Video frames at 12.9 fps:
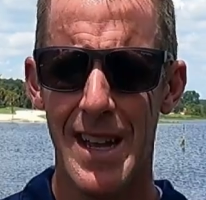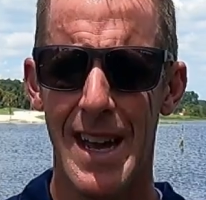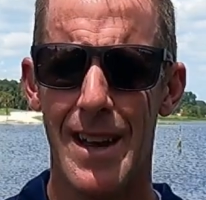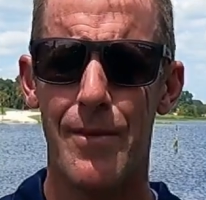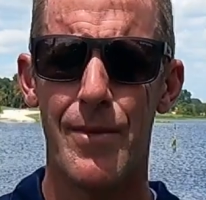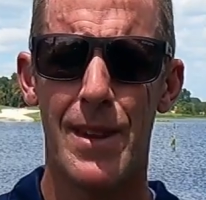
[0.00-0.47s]

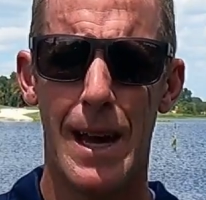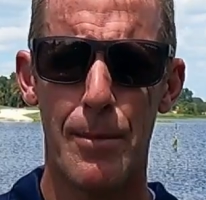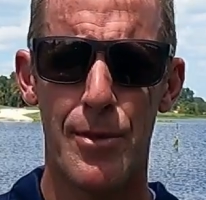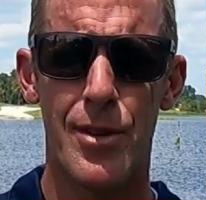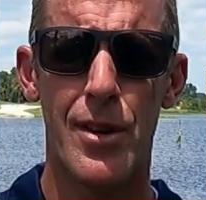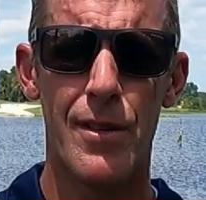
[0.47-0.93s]
that,
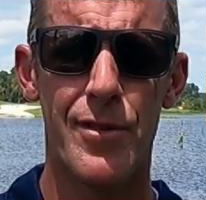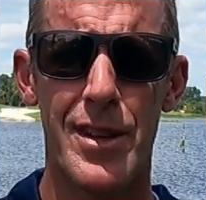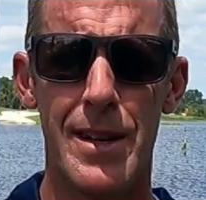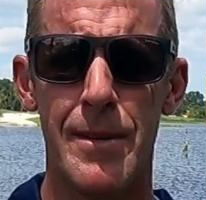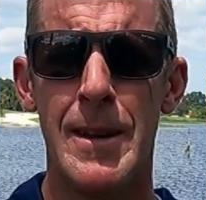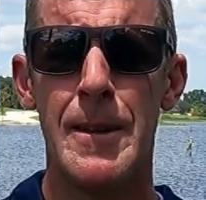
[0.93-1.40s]

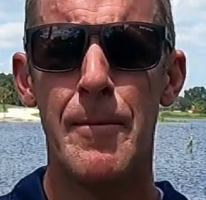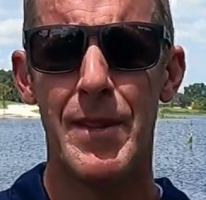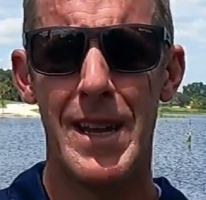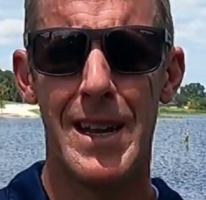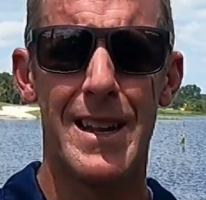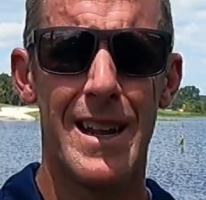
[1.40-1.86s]
observes it,
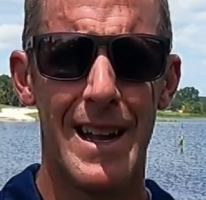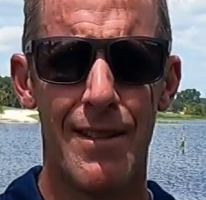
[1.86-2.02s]
and